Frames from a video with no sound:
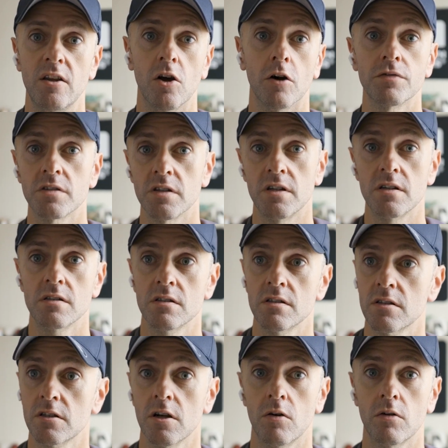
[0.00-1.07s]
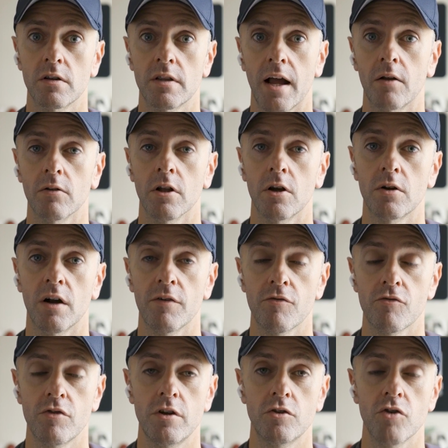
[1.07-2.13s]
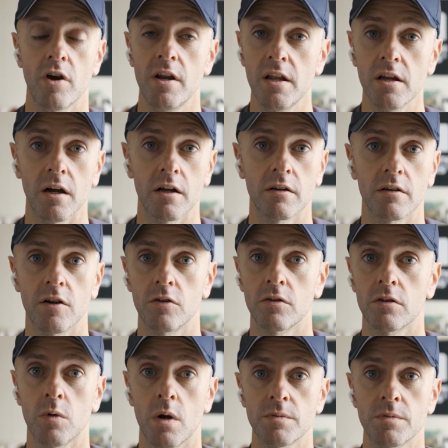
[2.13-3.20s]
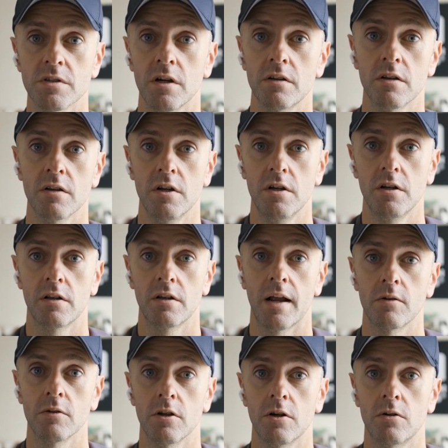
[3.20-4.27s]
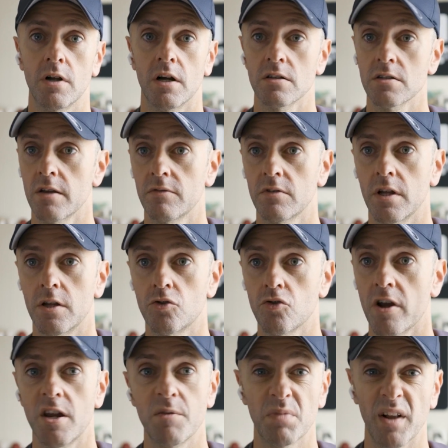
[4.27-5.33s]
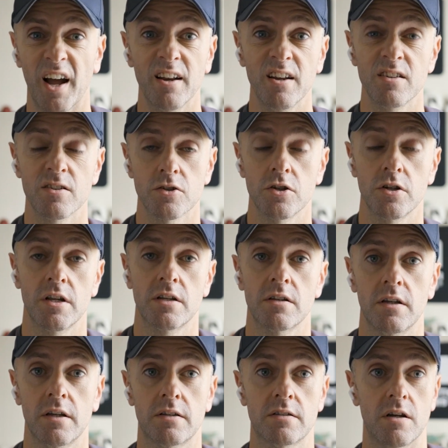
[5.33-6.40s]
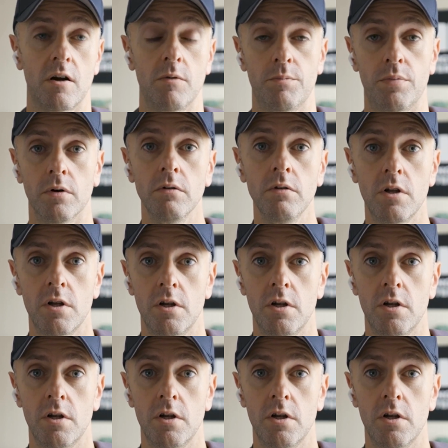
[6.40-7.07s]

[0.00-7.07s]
off season, is to go and download our free training guide. Go to the website, download our seven day training plan. It's a good example